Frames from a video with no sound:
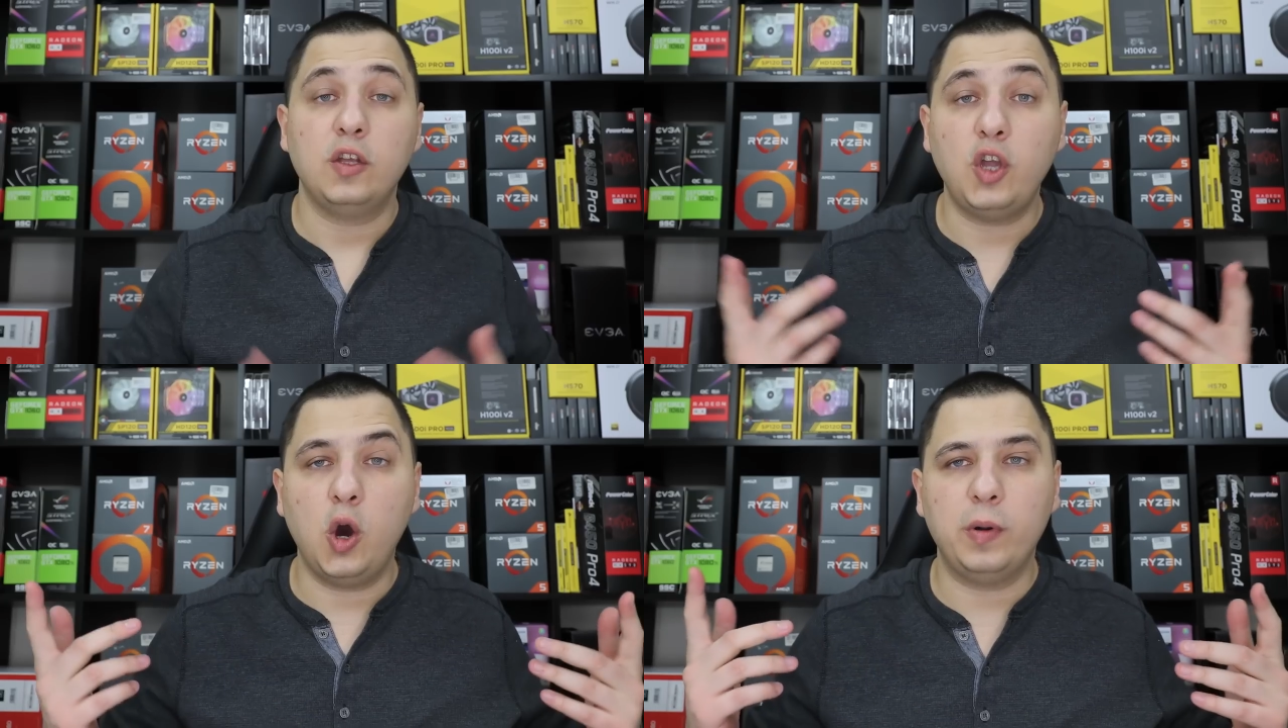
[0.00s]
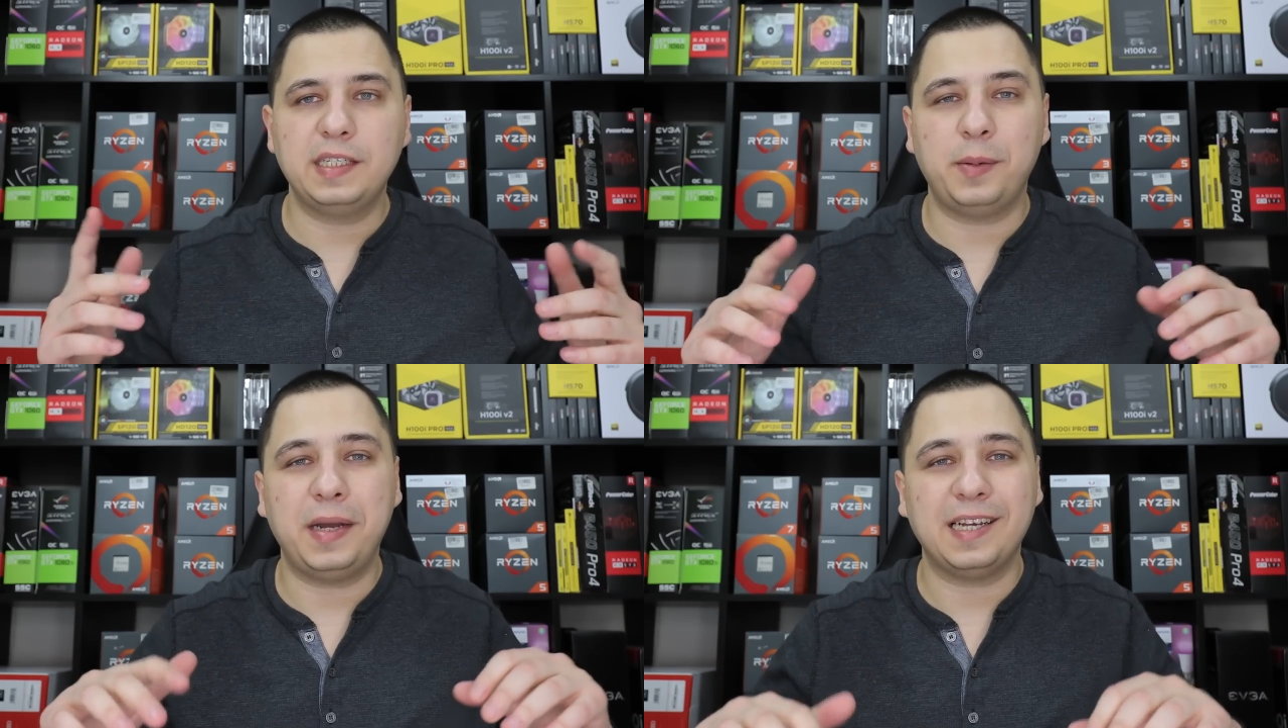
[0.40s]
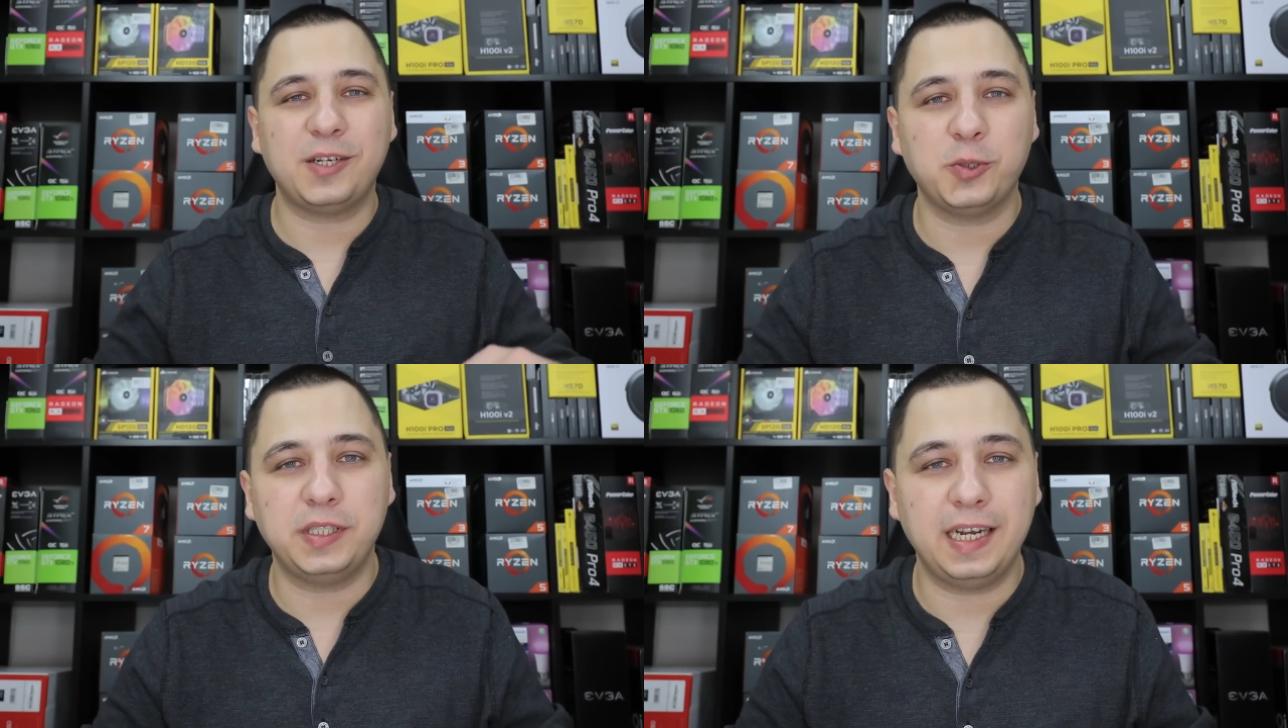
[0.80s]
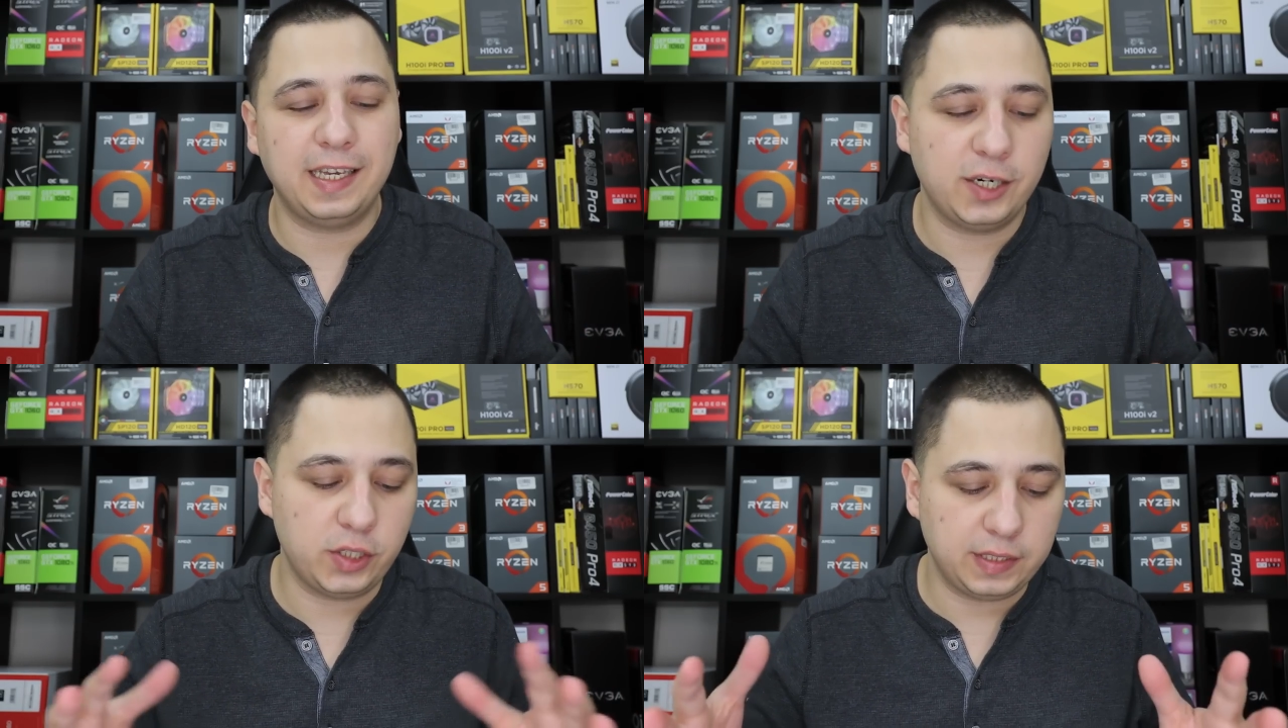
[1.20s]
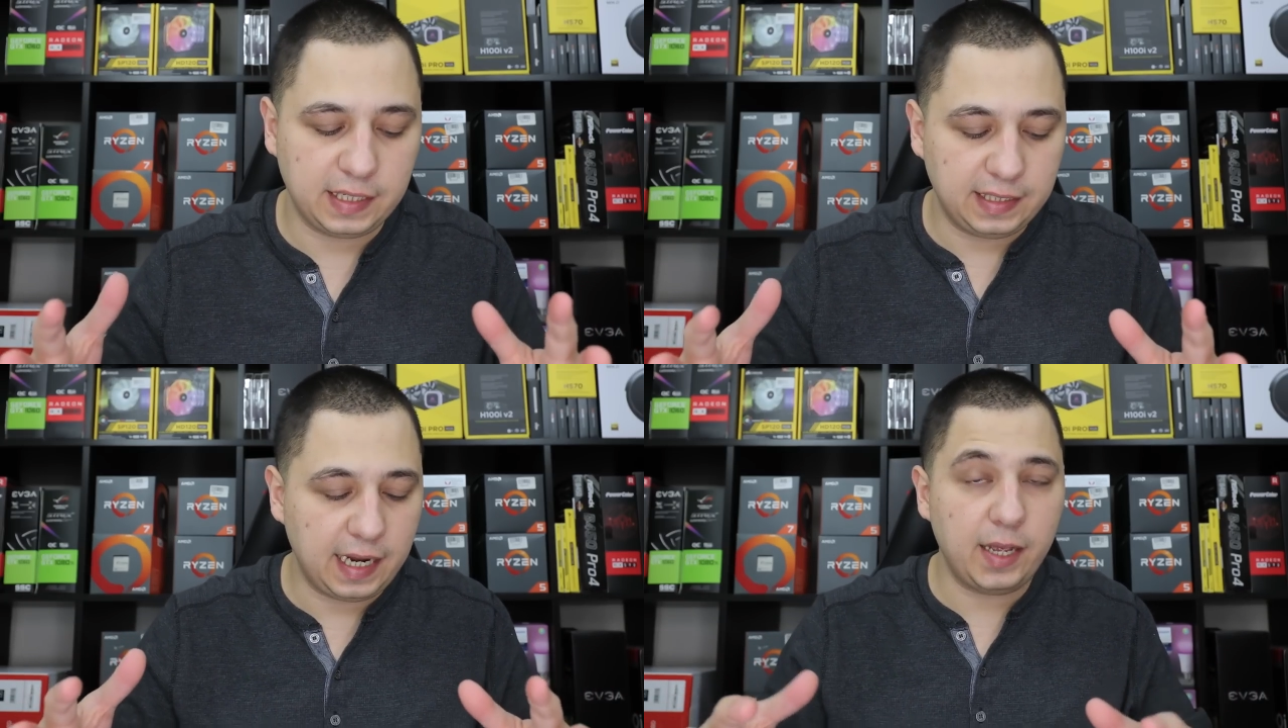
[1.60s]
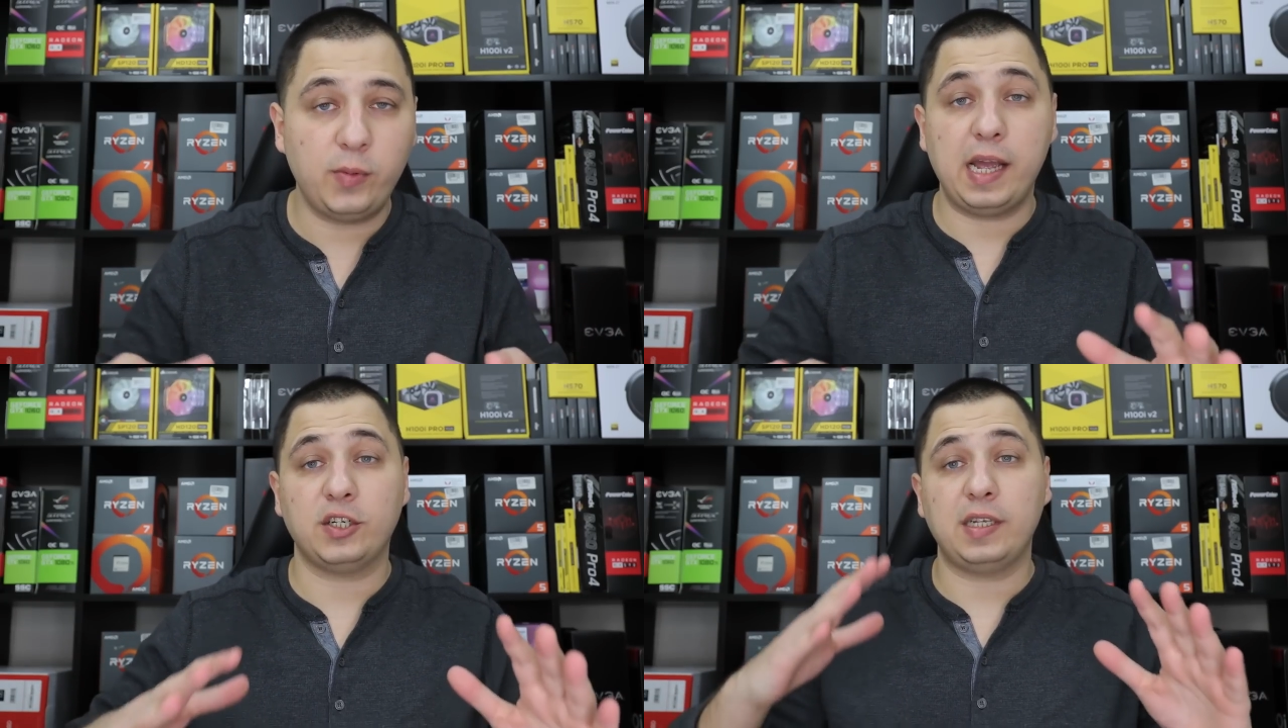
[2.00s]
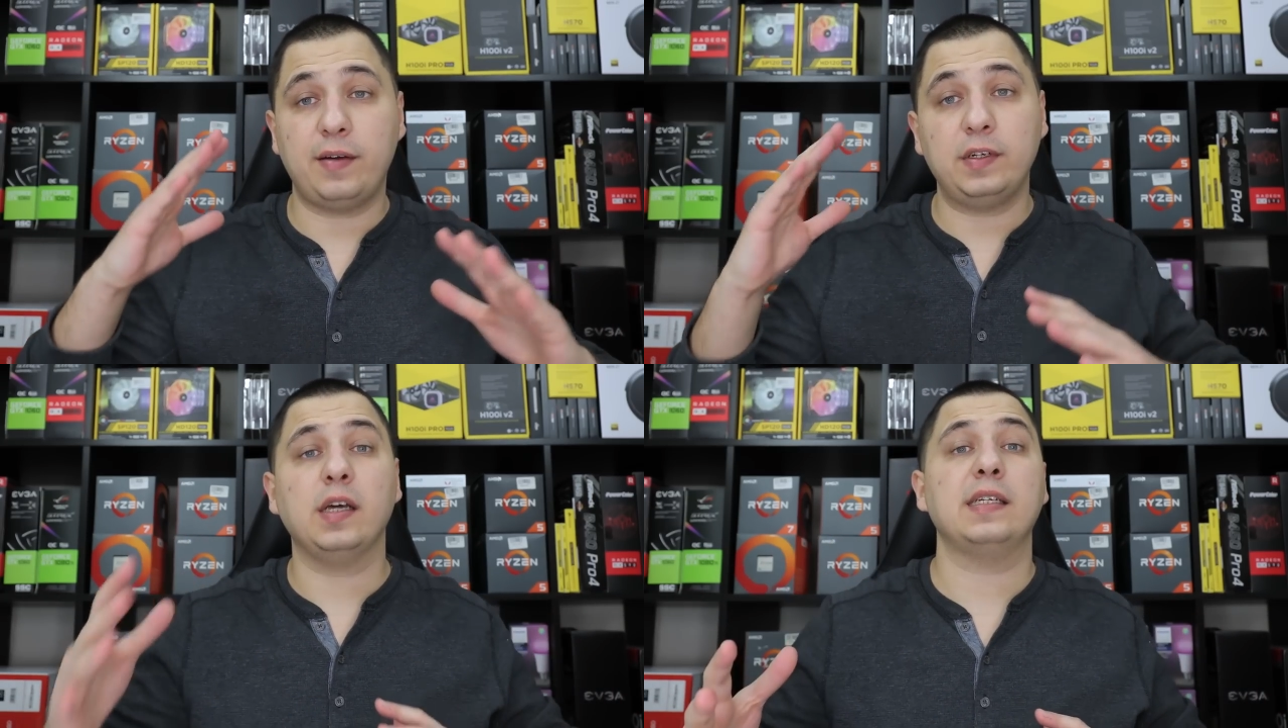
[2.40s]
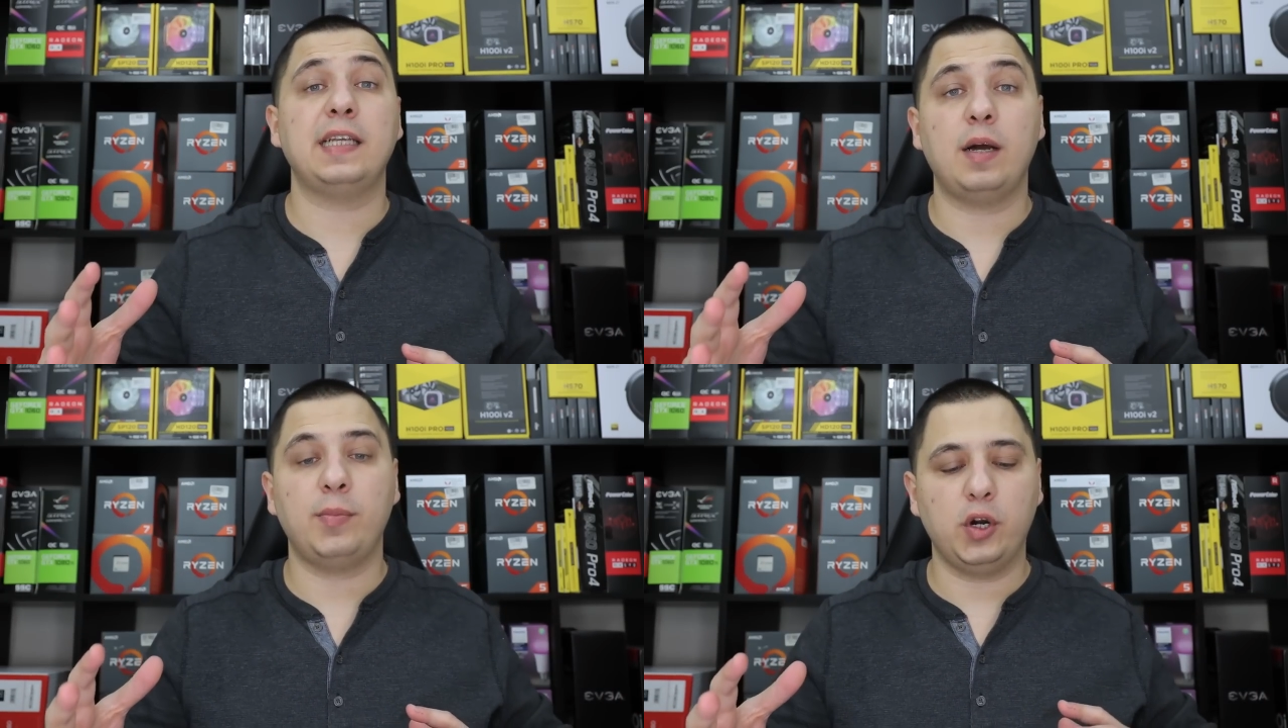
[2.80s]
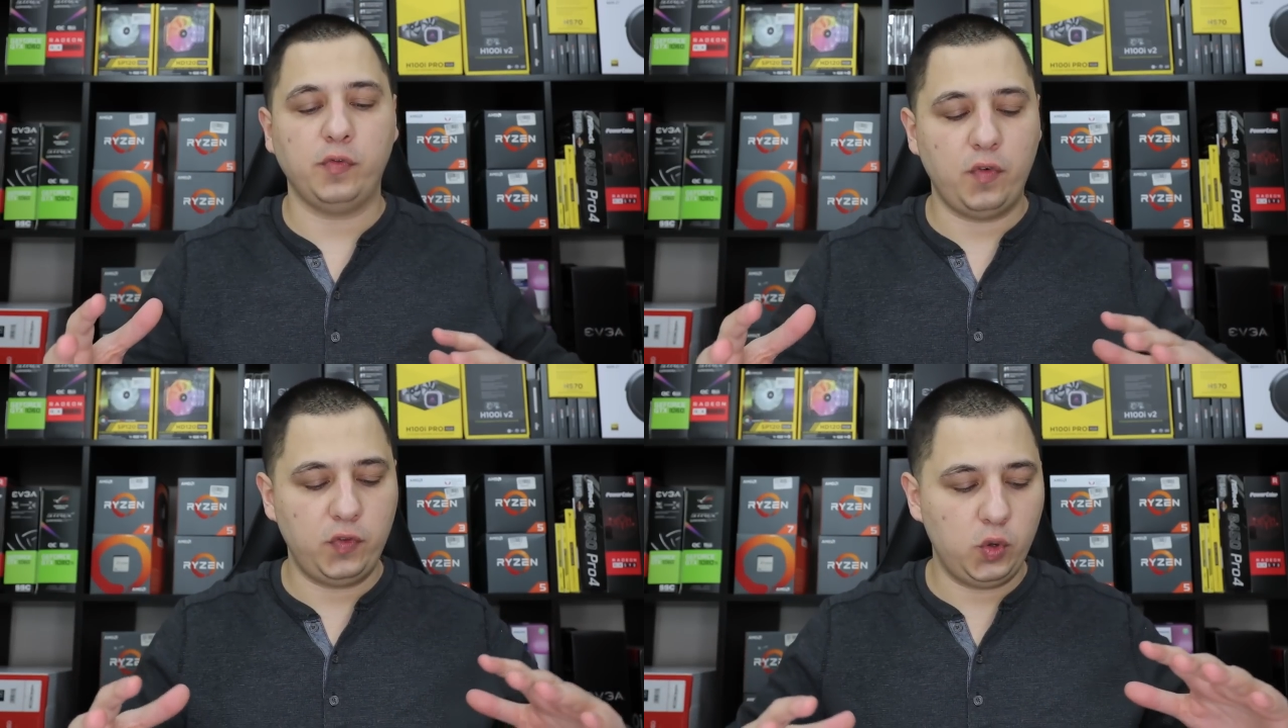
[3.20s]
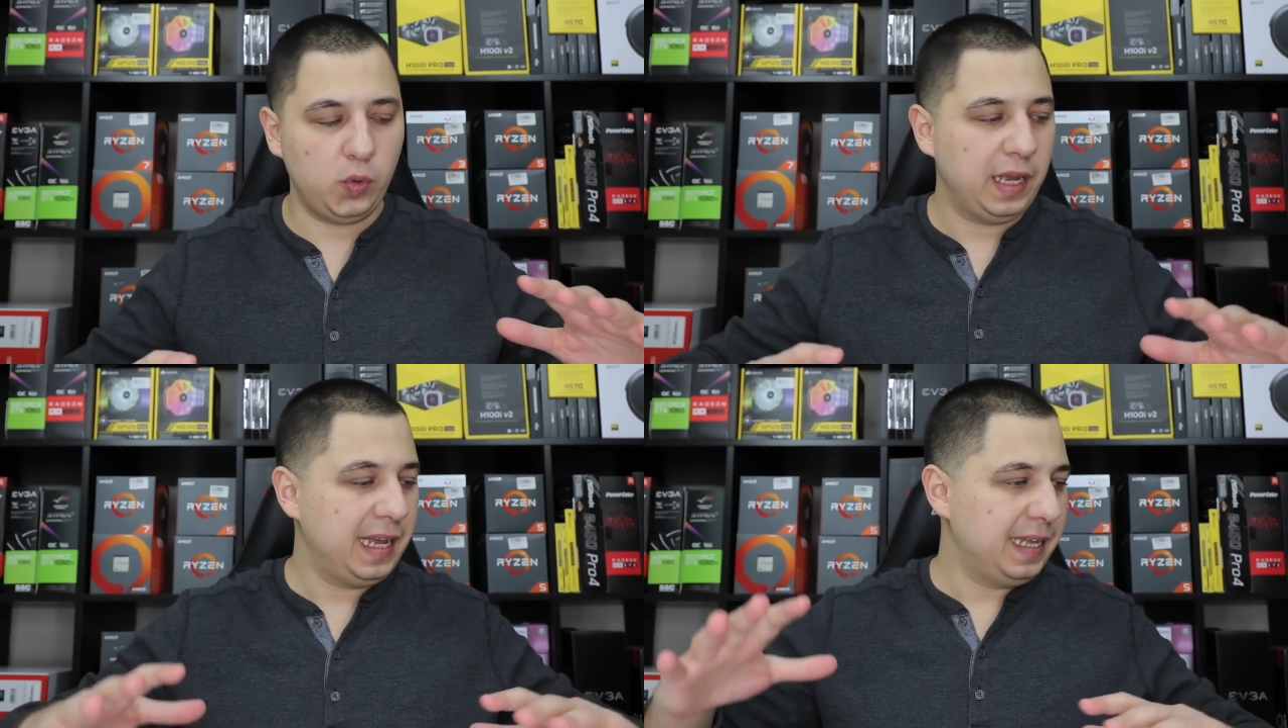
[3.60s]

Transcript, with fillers: Yo, what is up guys? KosherTech here. So today we actually have another soundbar to review.